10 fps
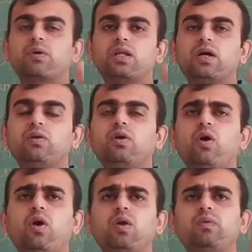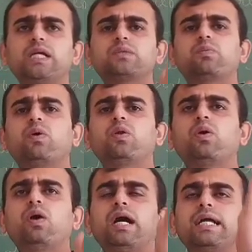pronoun always
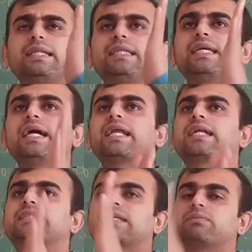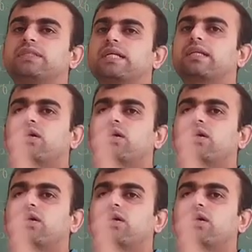follow a nearer subject.